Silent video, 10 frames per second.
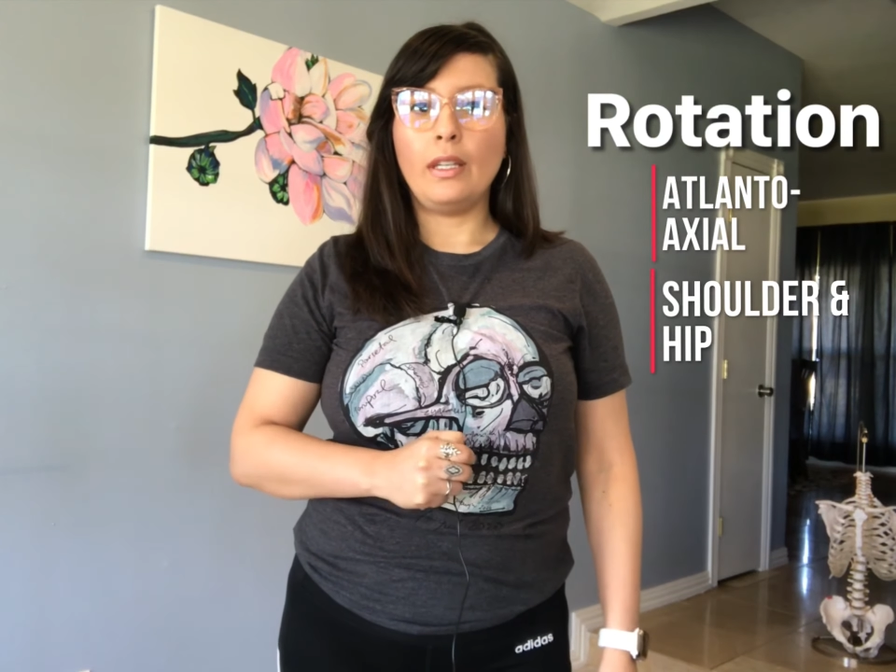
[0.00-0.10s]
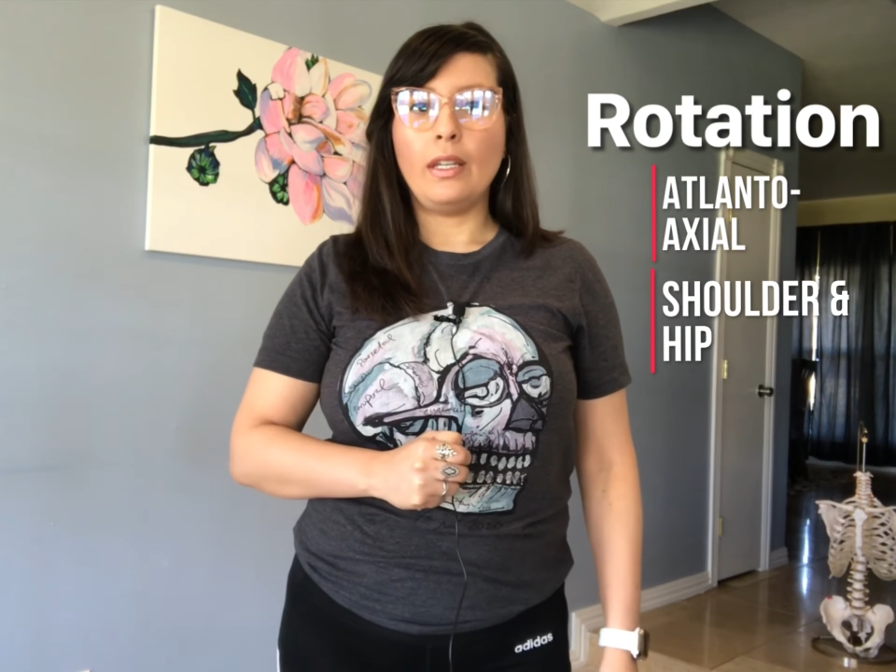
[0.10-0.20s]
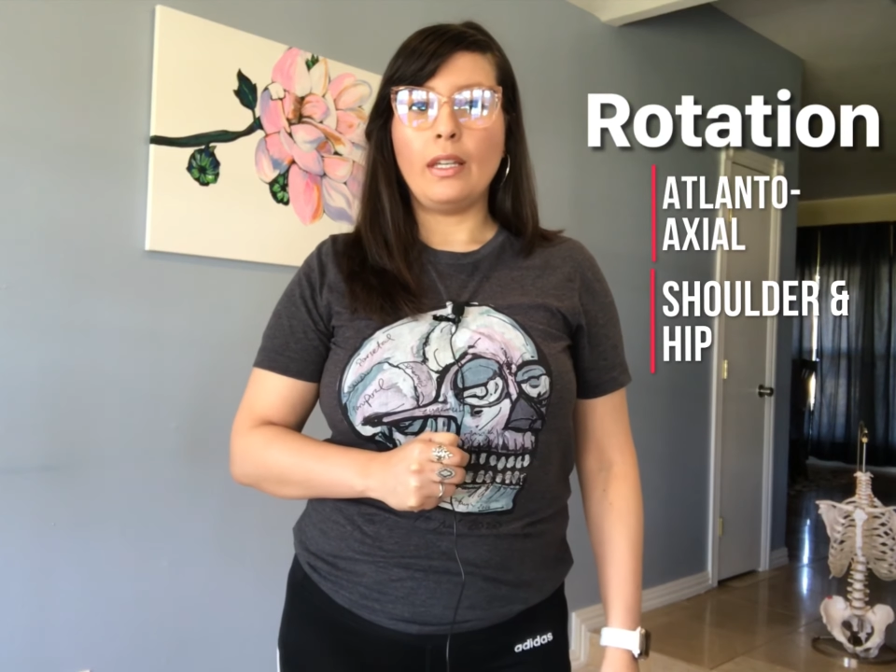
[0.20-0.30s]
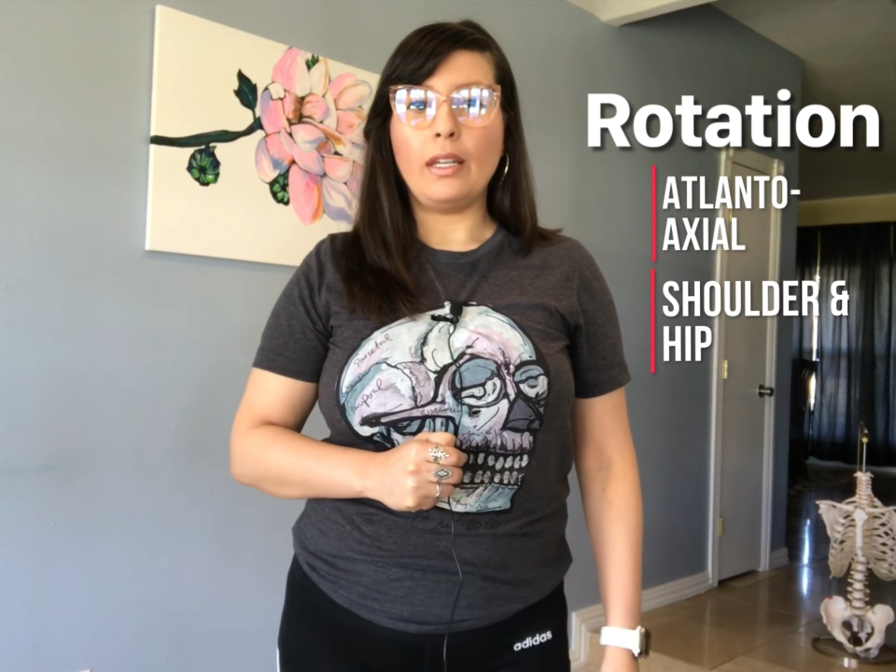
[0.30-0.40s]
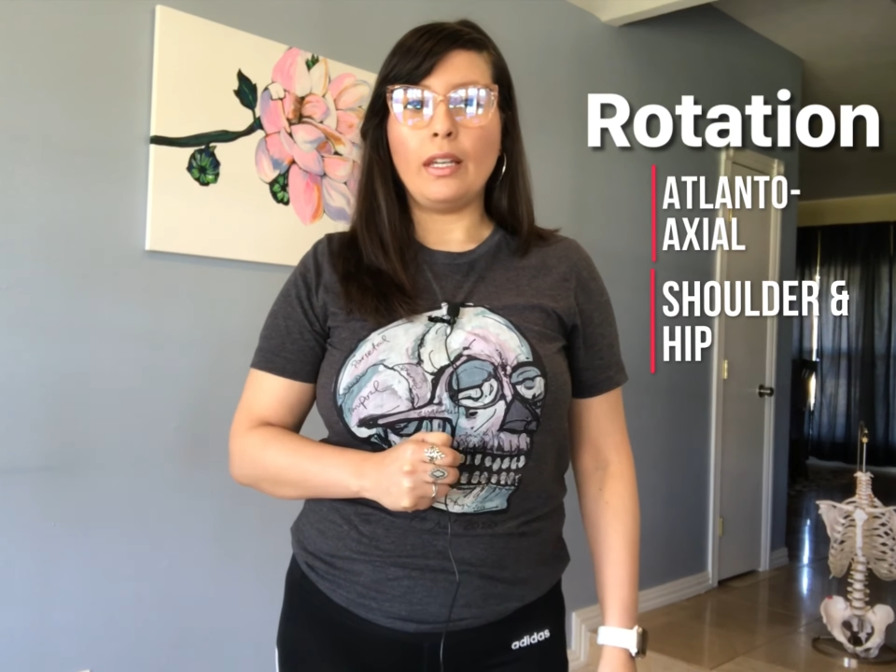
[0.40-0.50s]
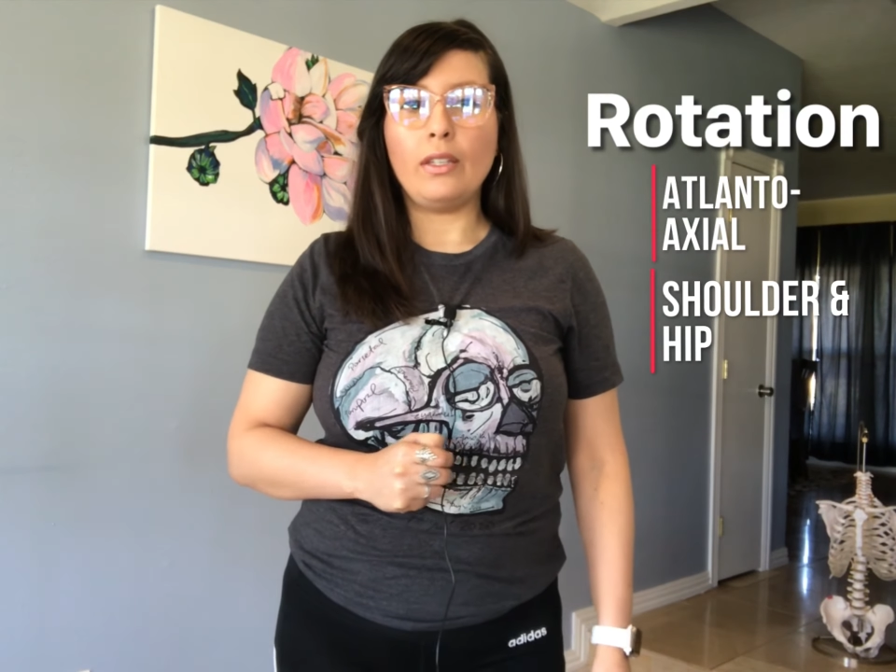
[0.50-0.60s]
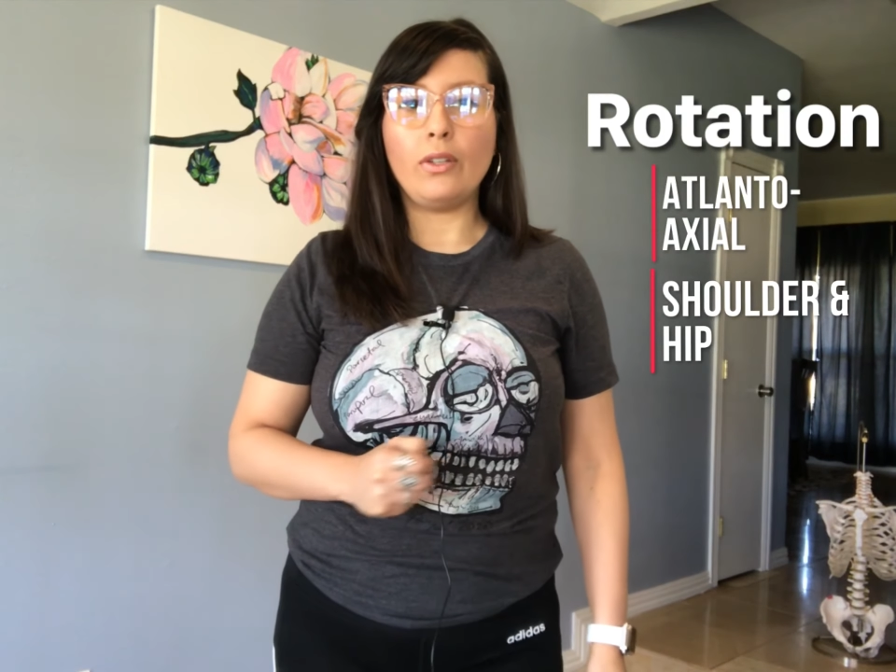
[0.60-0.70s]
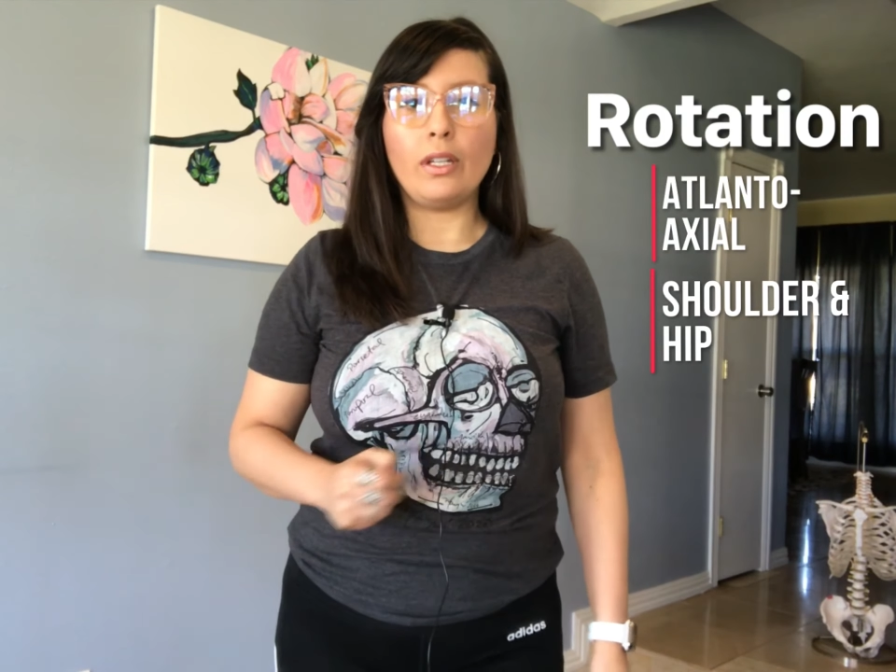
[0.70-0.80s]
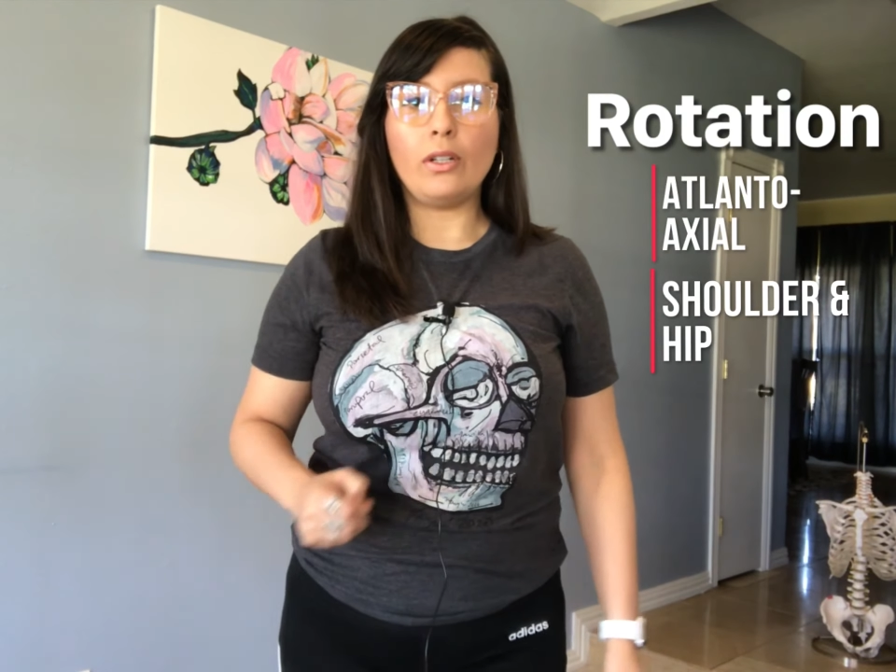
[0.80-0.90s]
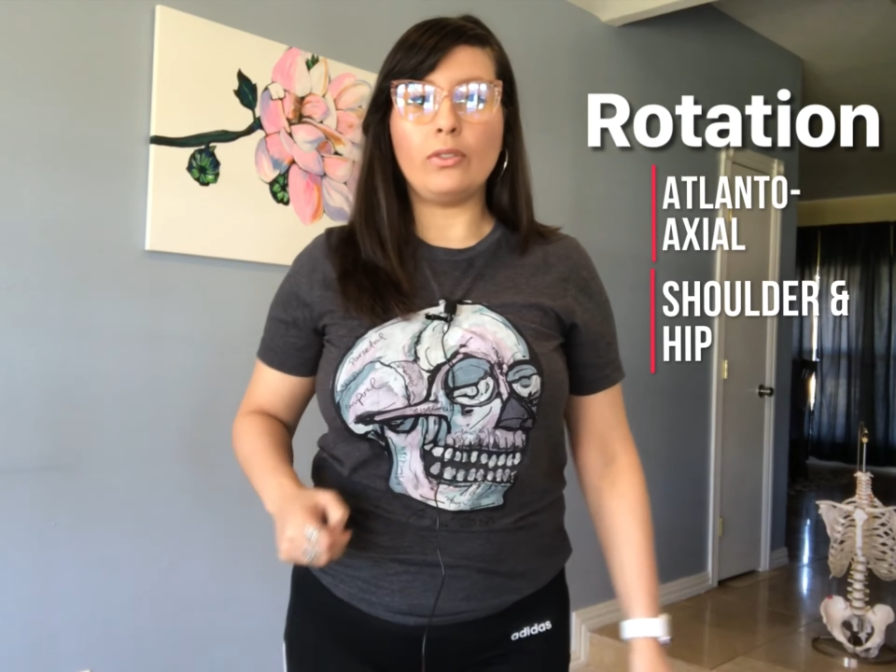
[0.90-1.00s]
And you
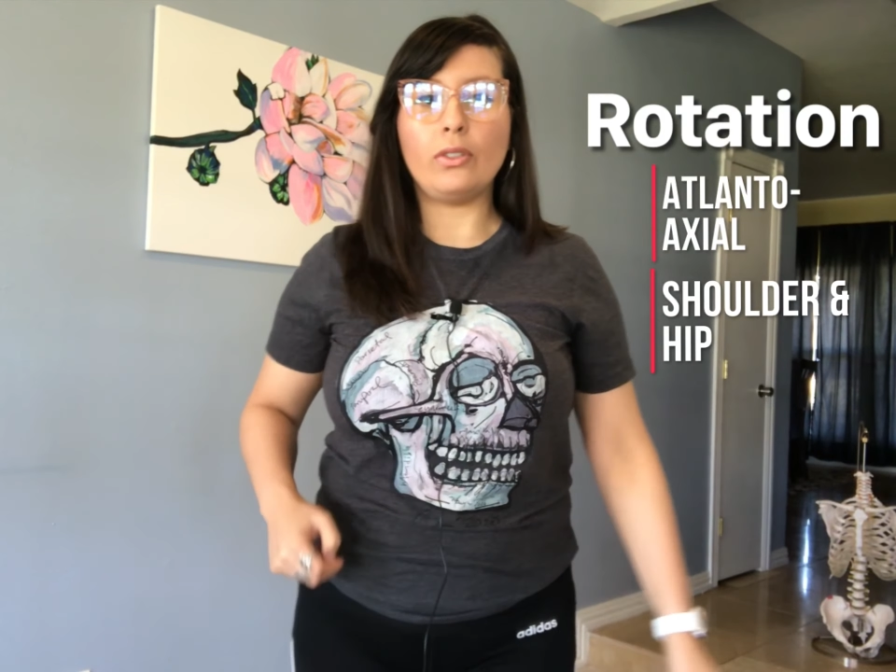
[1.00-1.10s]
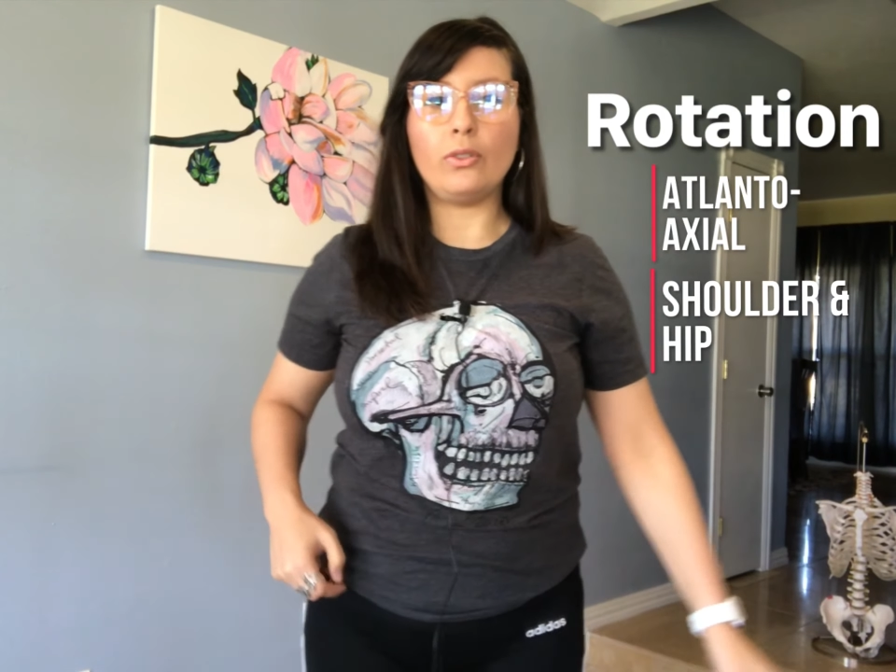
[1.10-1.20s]
can also